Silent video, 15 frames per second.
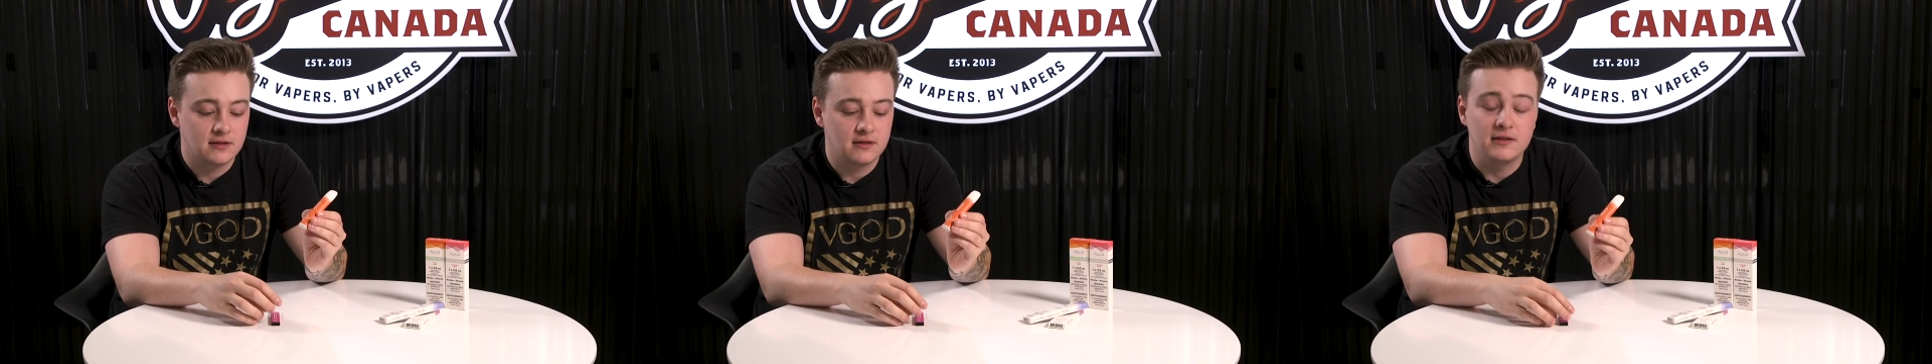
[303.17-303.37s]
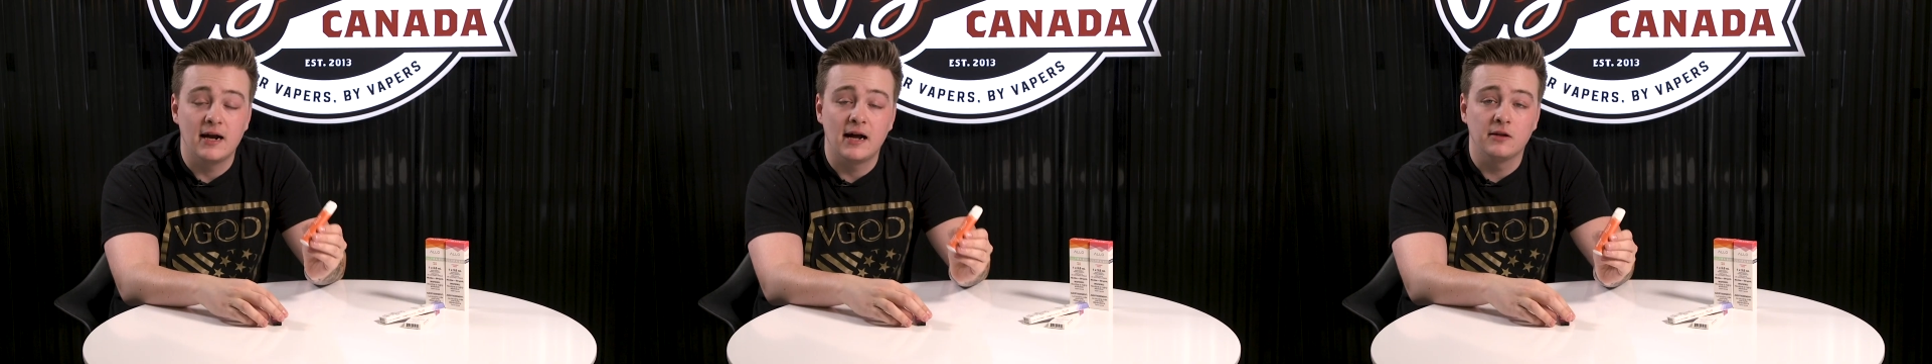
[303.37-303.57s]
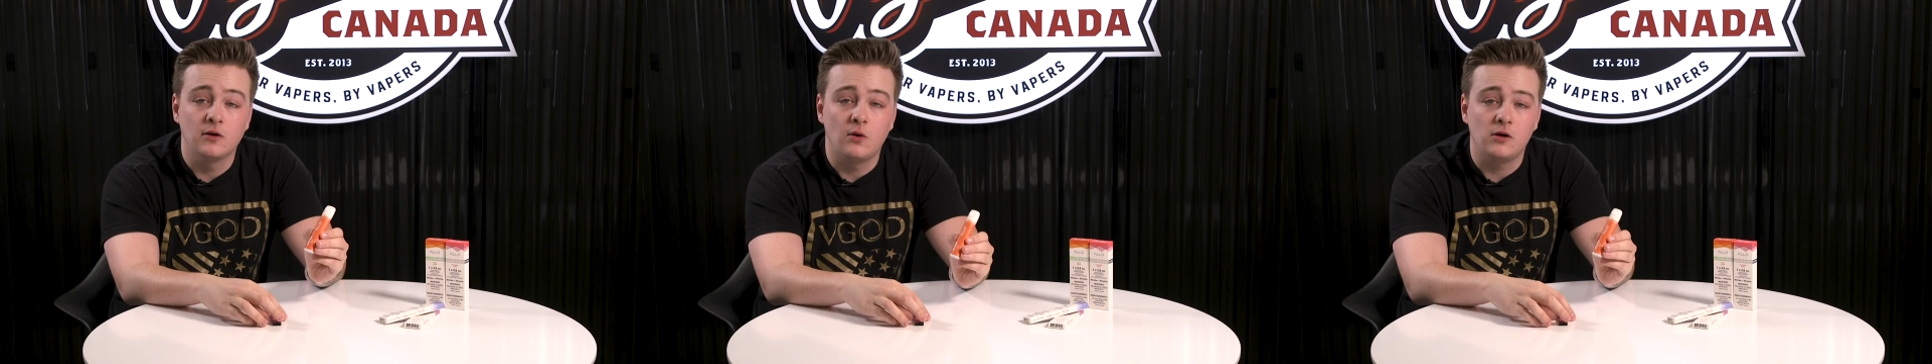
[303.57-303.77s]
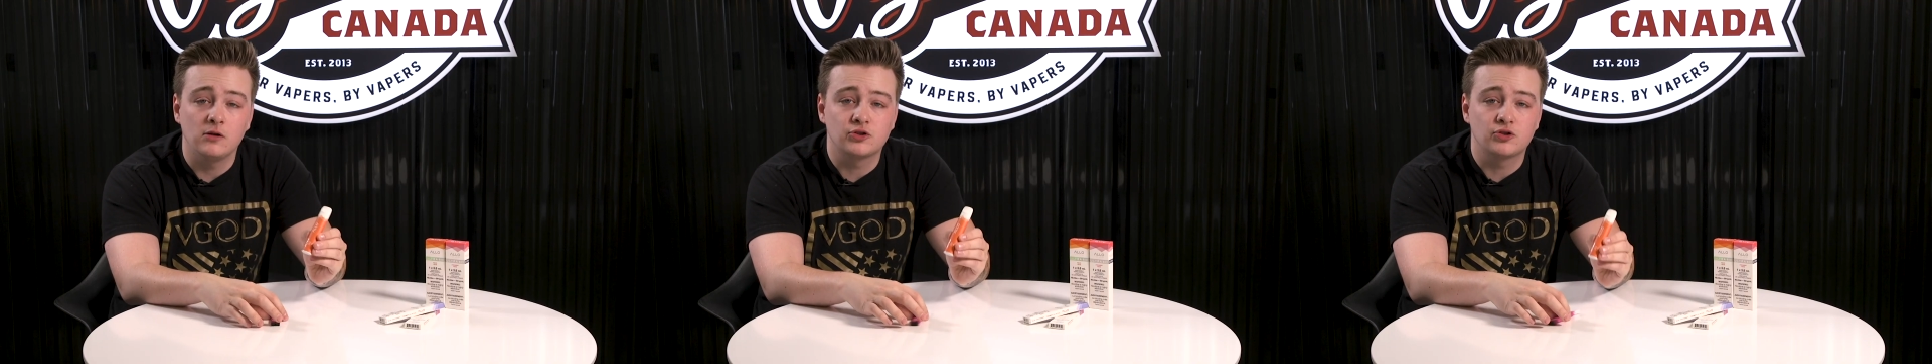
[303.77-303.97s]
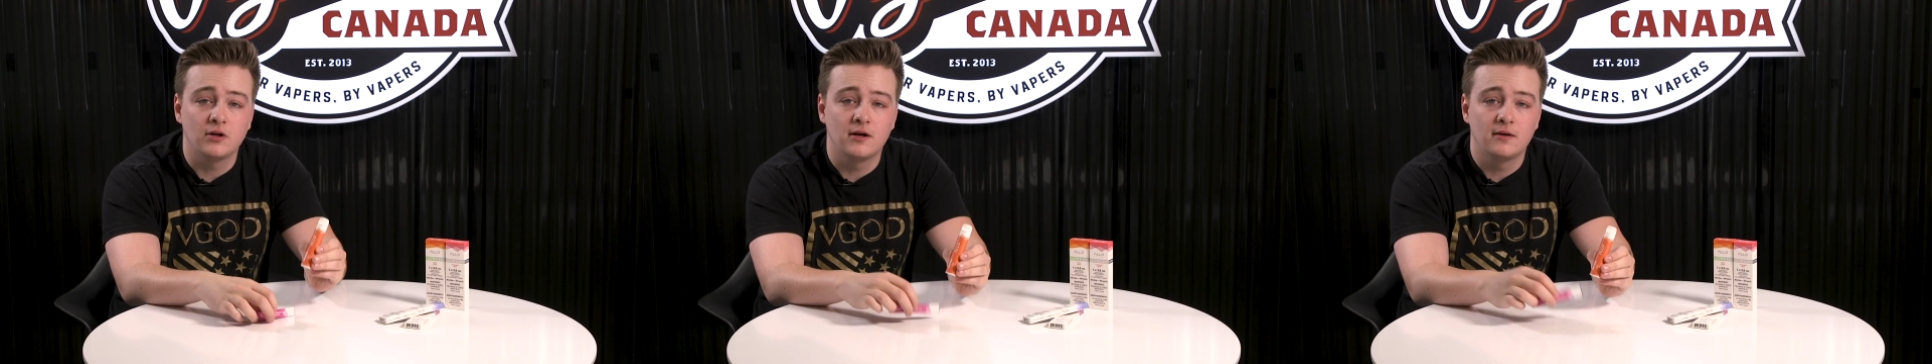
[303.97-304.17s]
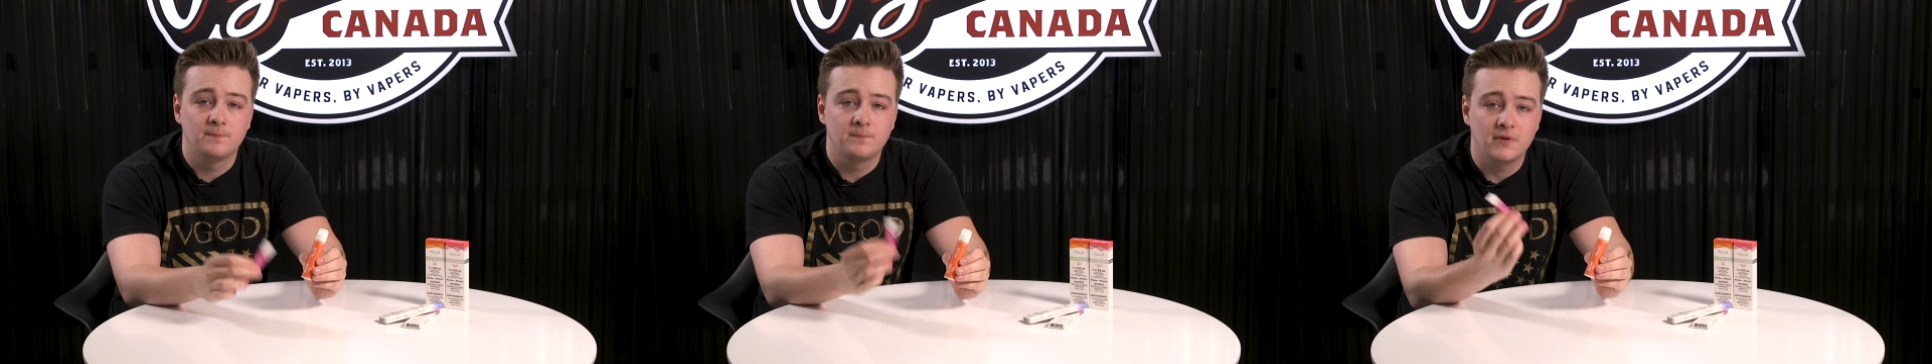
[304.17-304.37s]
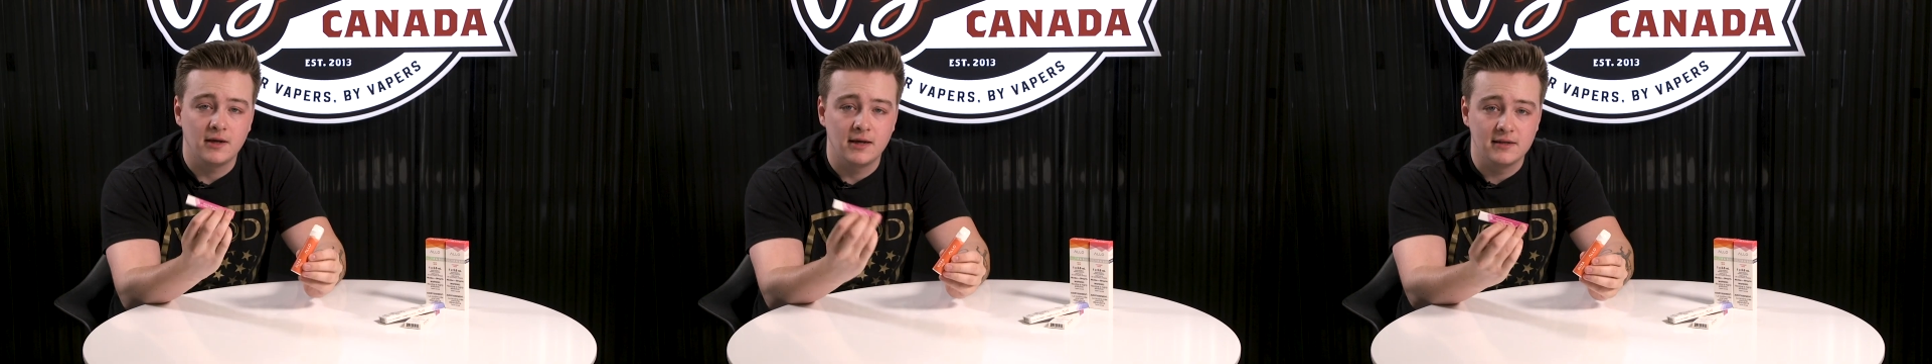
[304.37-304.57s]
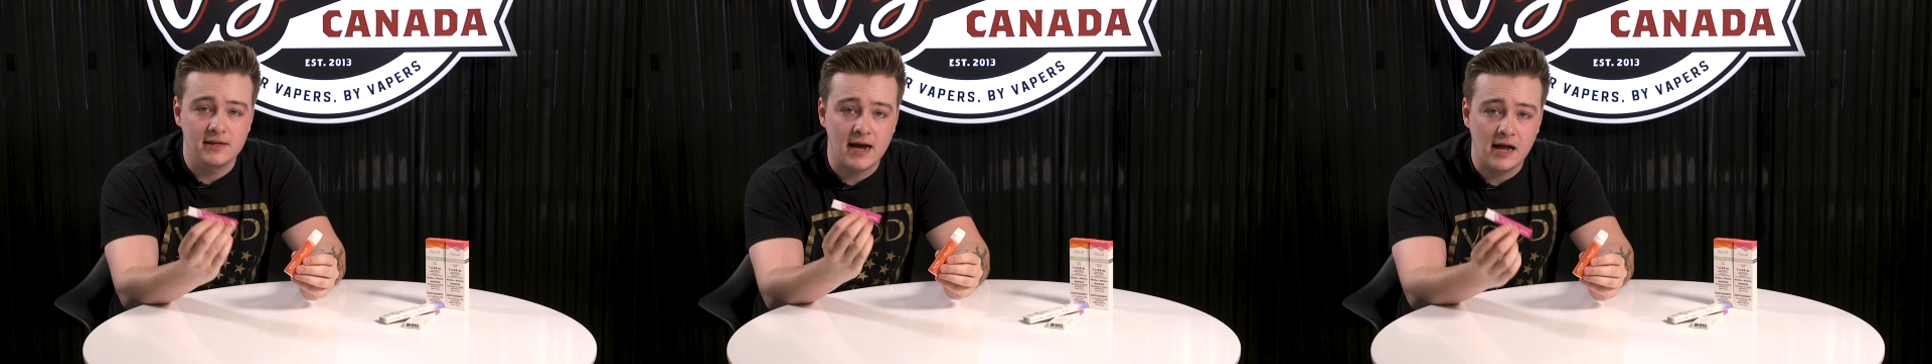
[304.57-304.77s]
the Allo Ultra
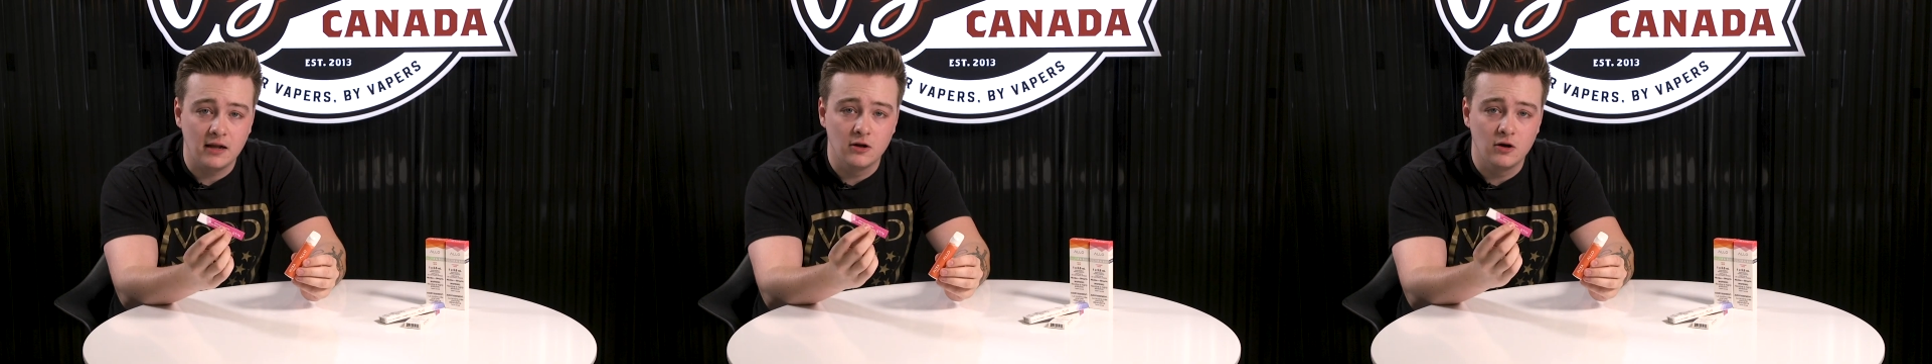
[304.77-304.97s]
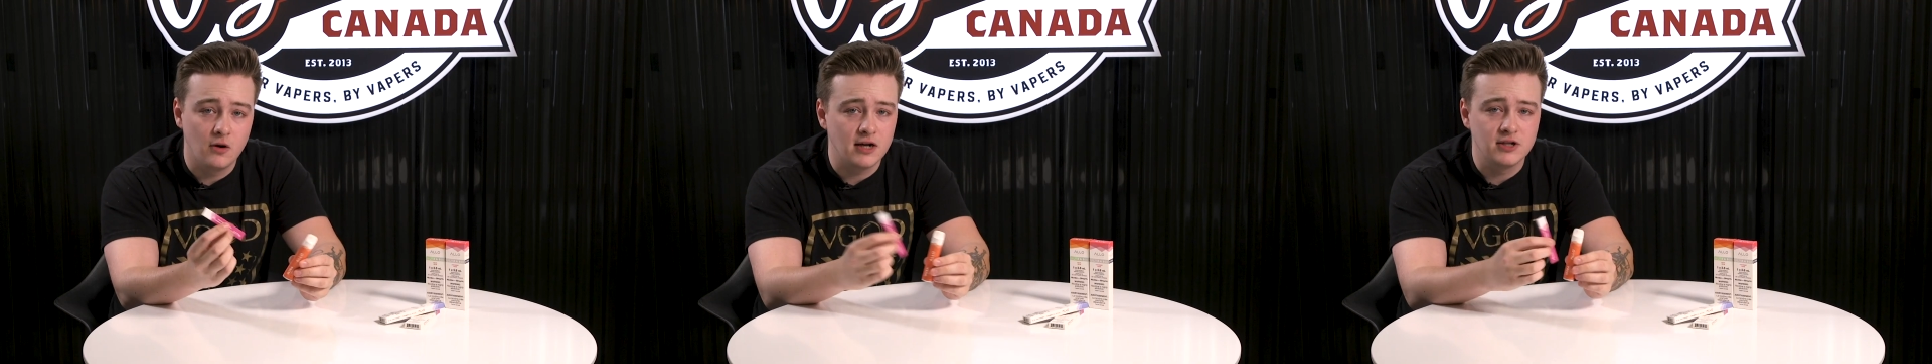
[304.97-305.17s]
and the Allo.